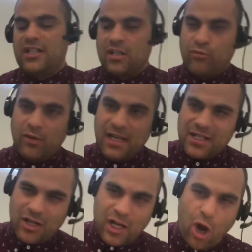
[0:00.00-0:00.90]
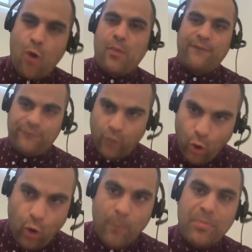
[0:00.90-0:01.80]
So really it's only open
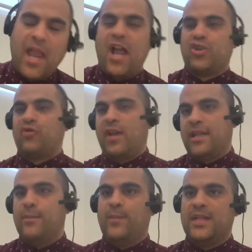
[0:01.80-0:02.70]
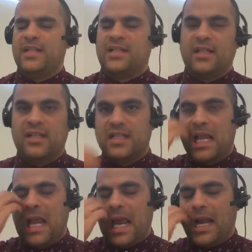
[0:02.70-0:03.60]
for Australian businesses,
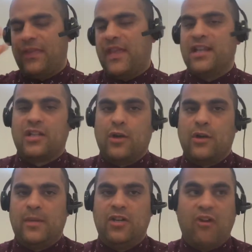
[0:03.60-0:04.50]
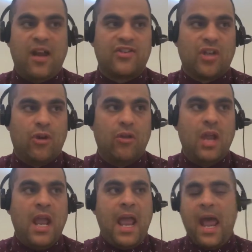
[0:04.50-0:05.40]
and I think it's going to be great. So
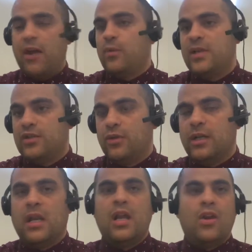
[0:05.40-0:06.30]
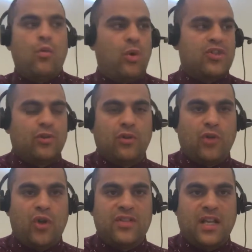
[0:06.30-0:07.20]
how do we do it? What sort of
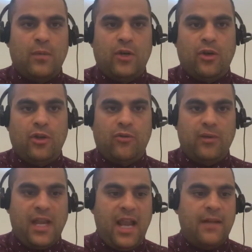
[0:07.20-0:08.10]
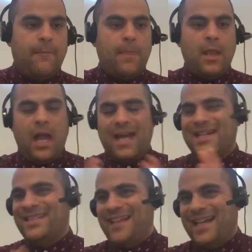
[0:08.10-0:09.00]
content we're going to create?
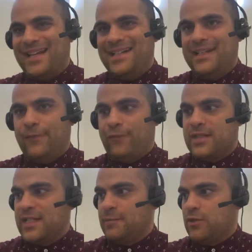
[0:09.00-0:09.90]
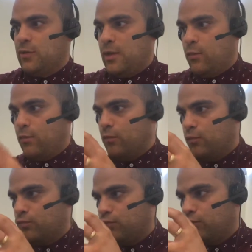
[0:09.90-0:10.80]
Understanding the differences between,
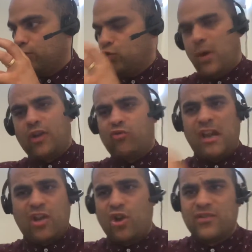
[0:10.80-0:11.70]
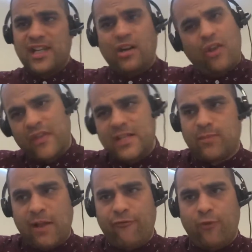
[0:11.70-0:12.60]
do I create content on this
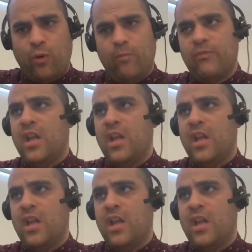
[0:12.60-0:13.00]
platform?